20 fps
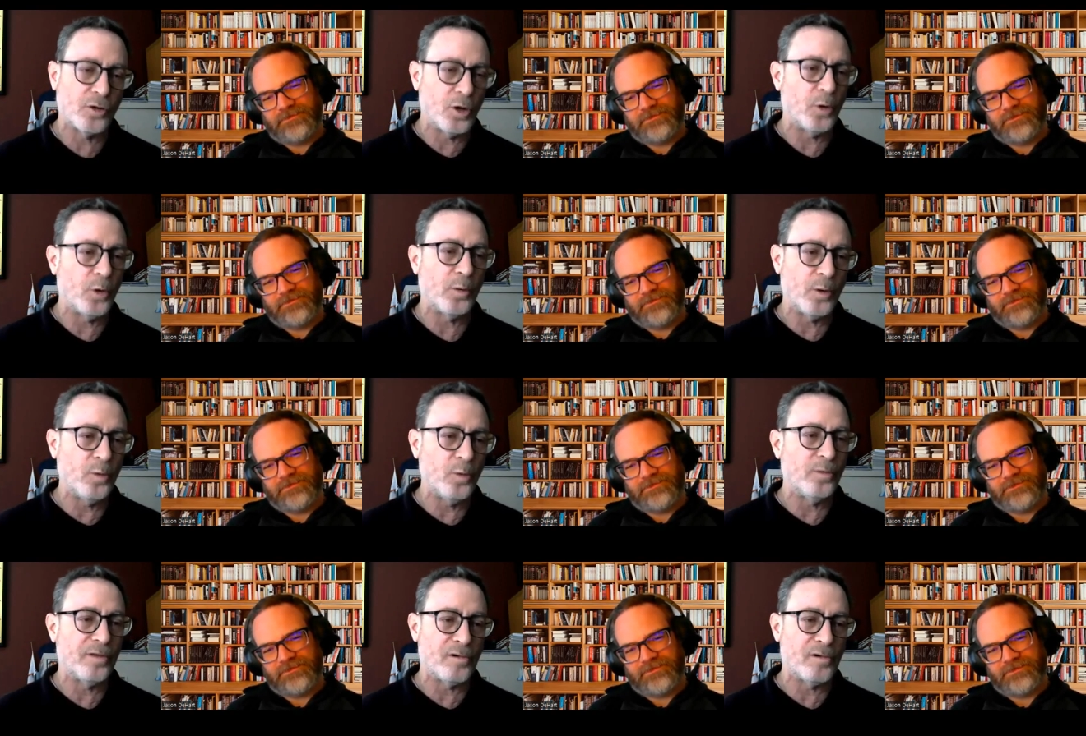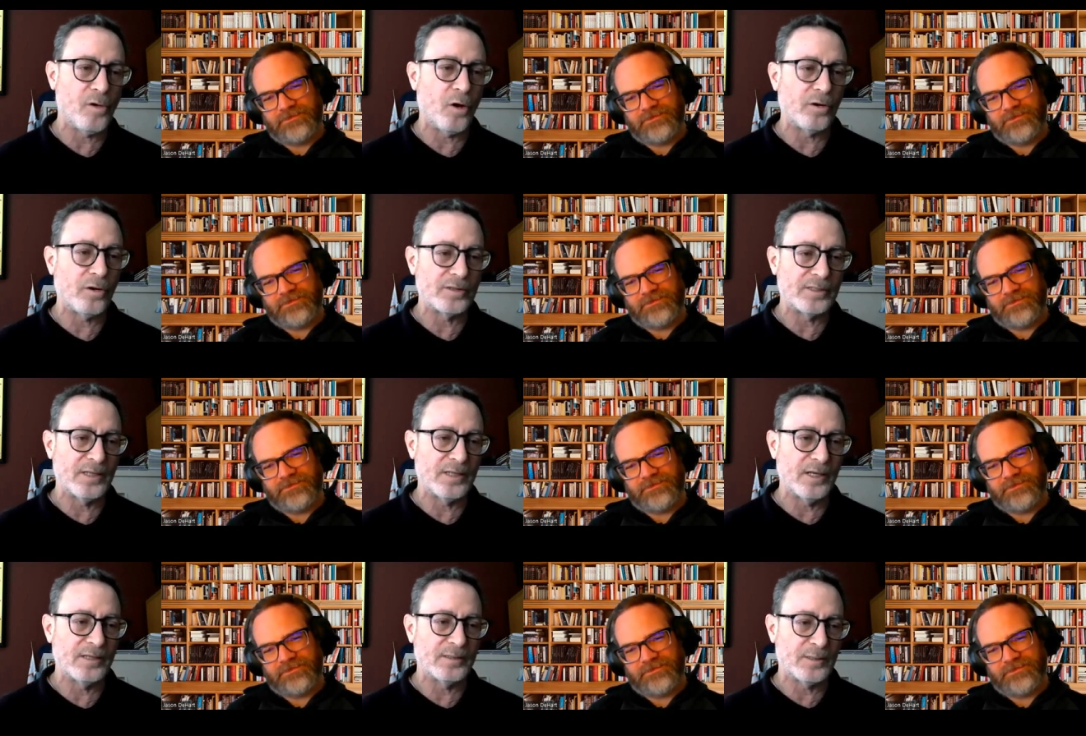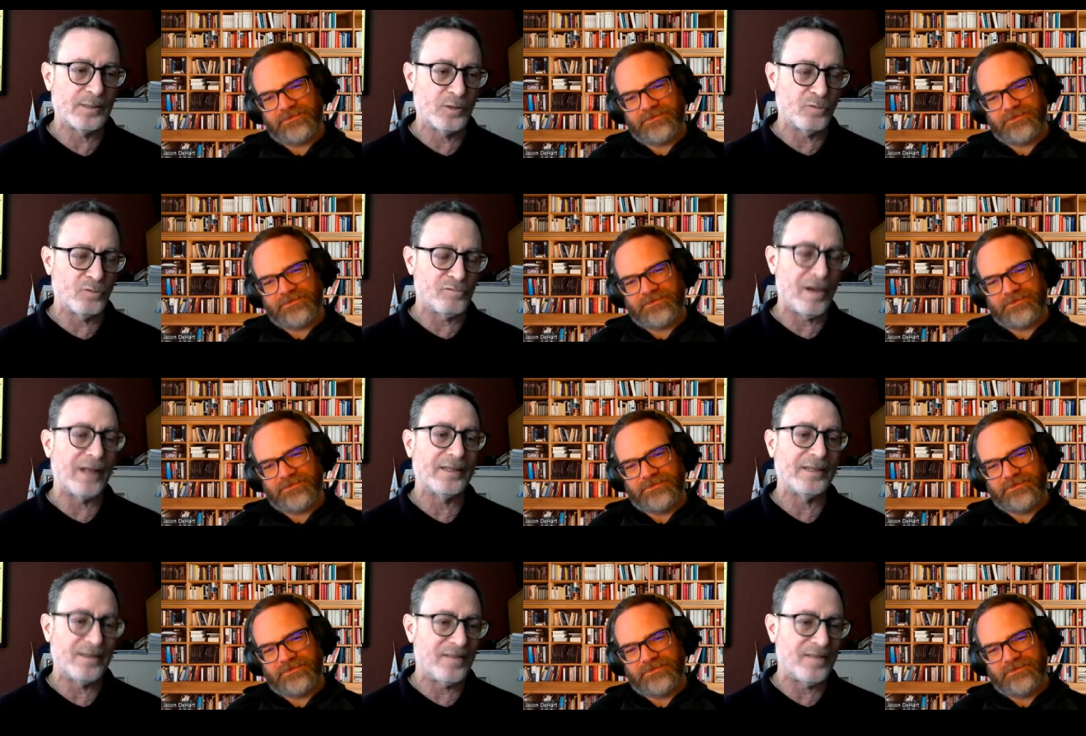Speaker 1: knowing who their artist is to
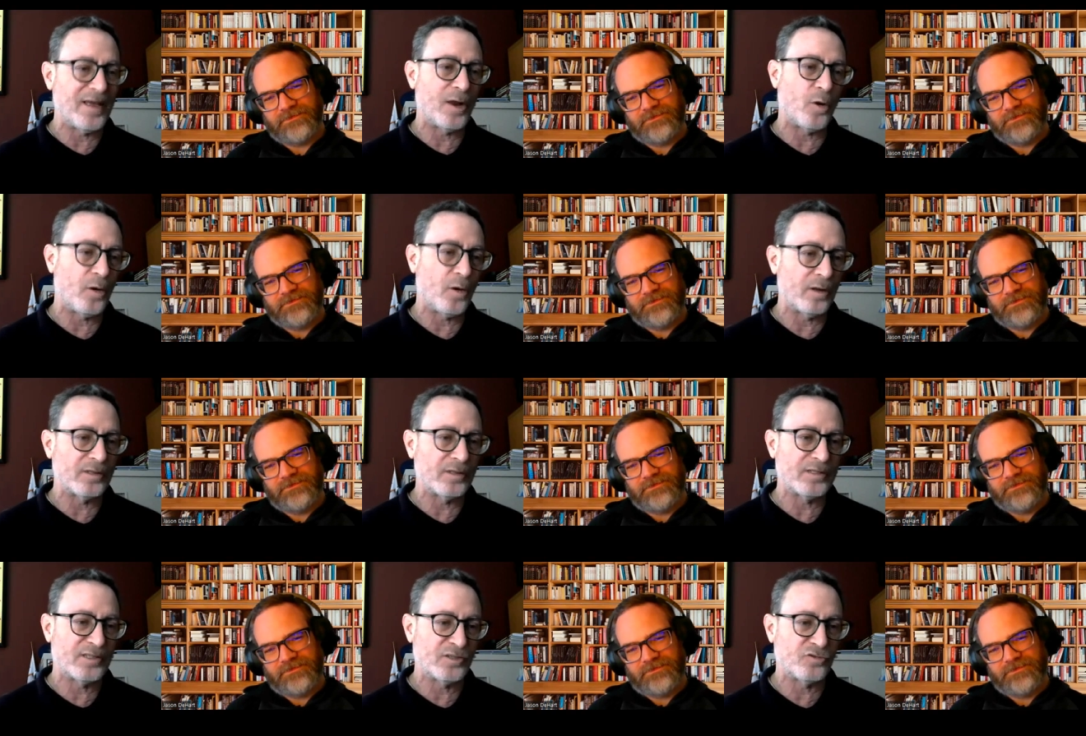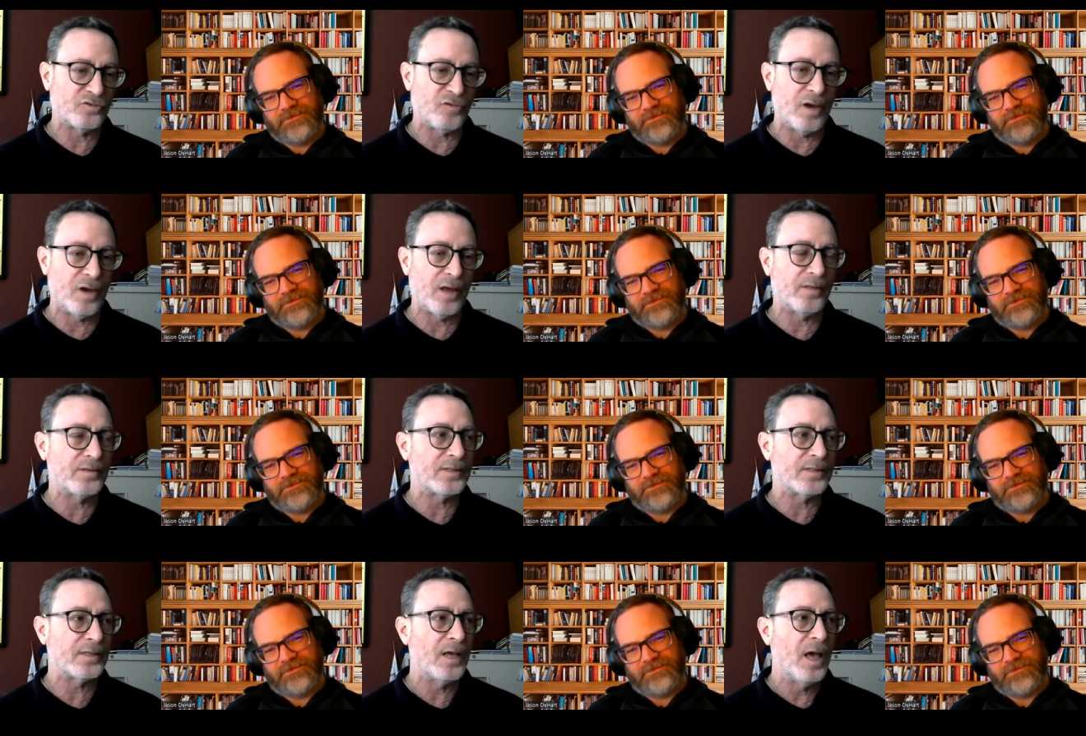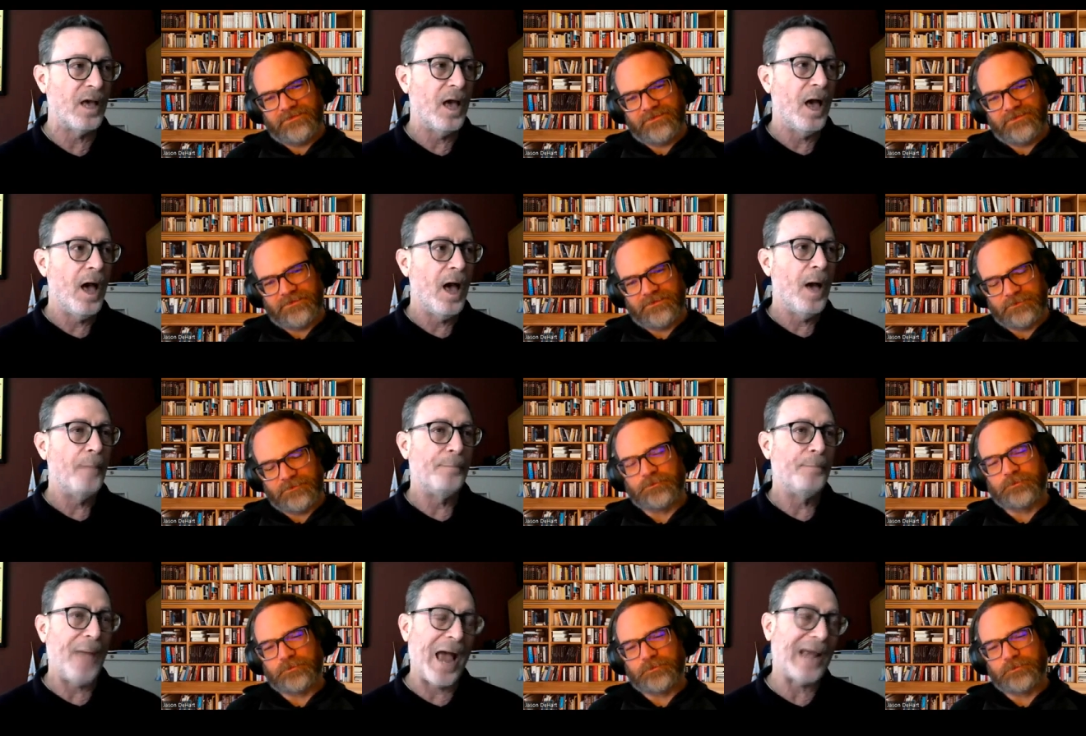write to that artist's strengths.
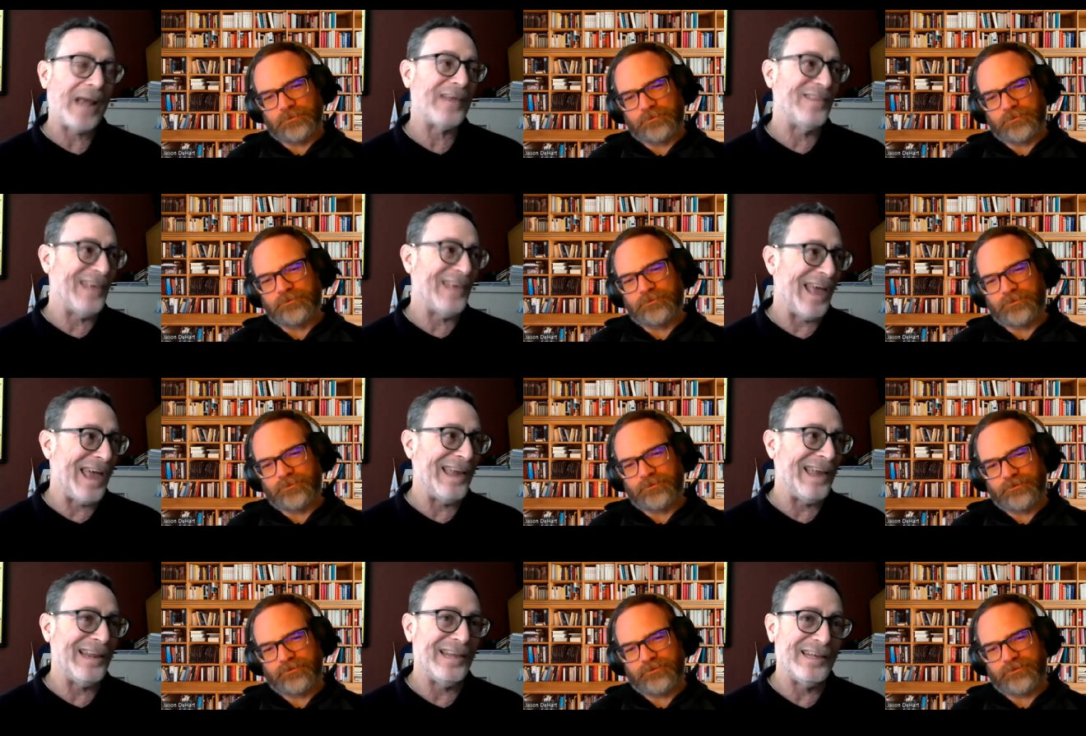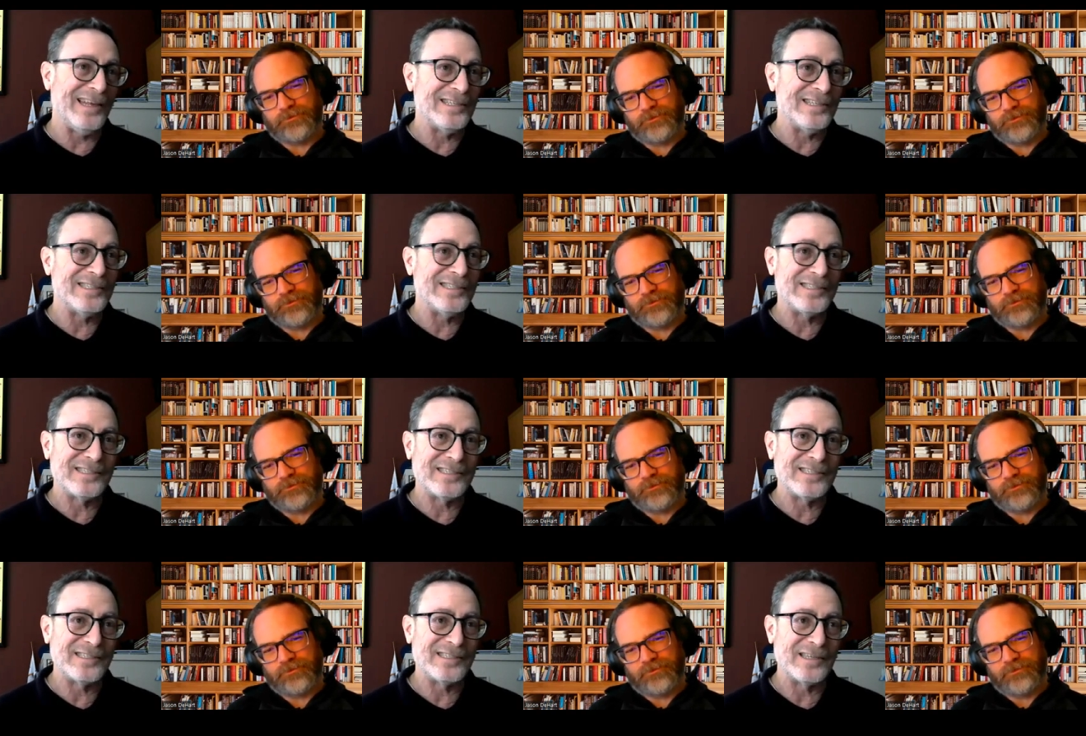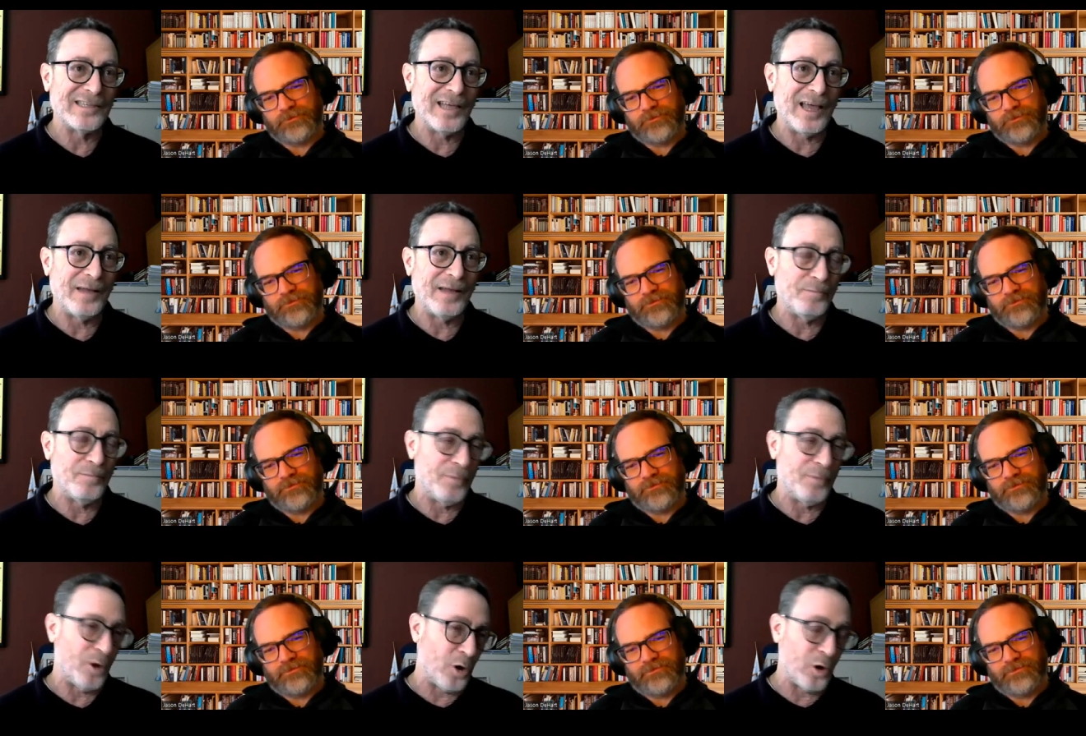Back mm. in the 80s
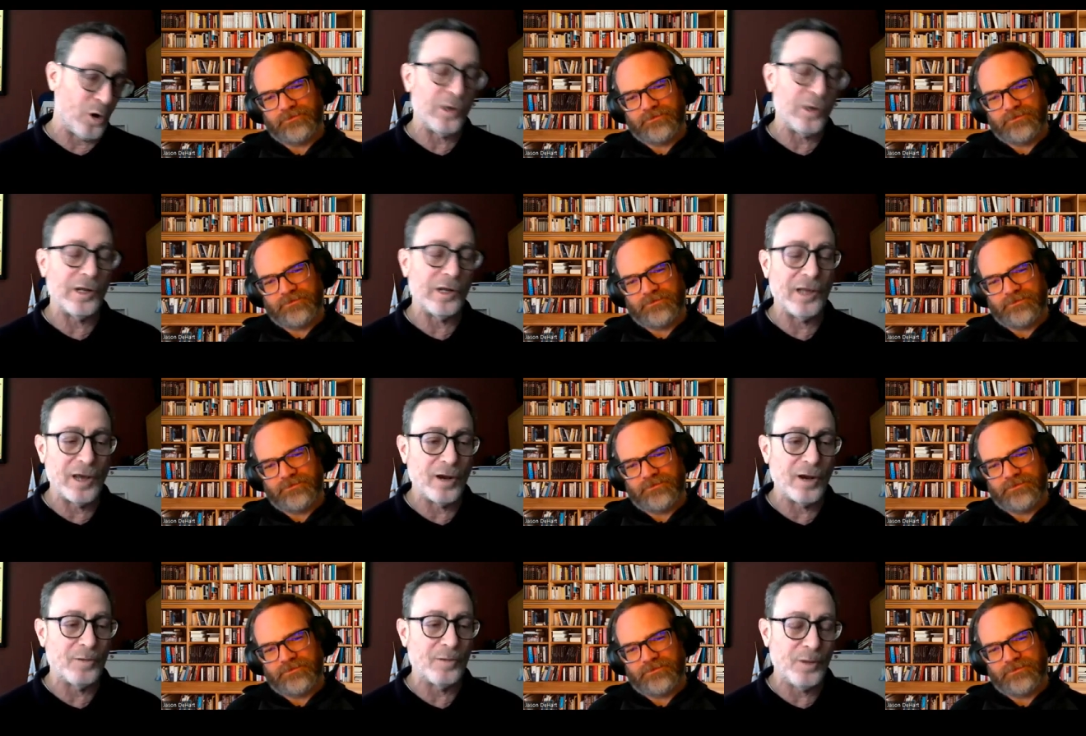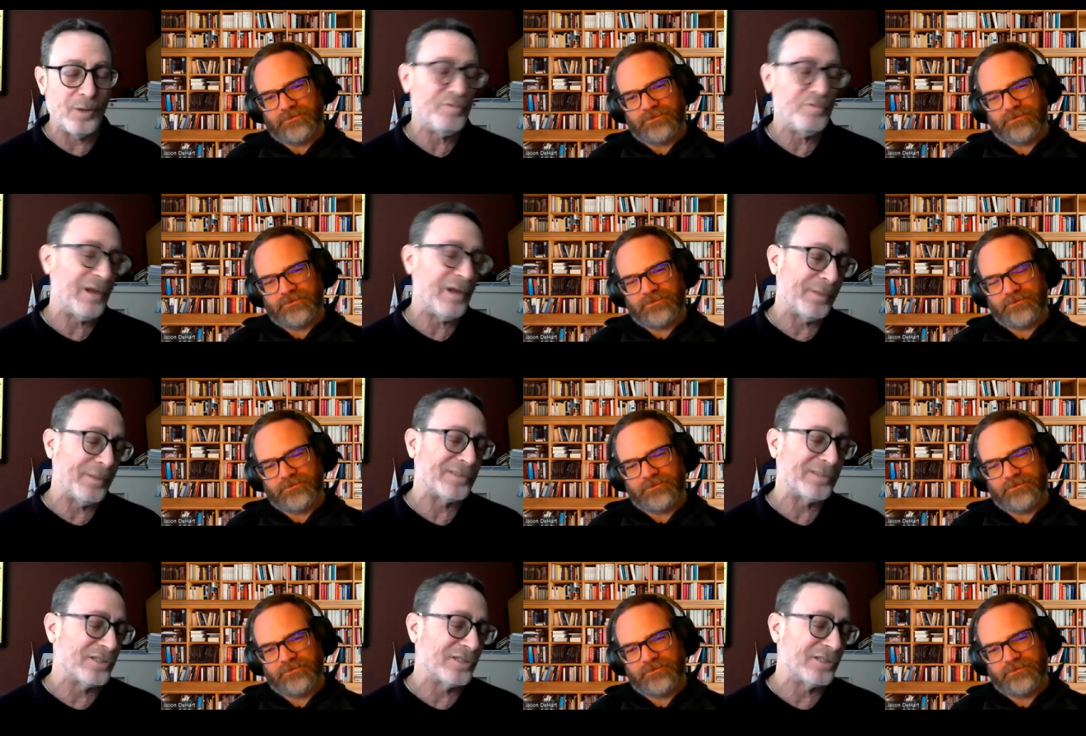and earlier, you pretty much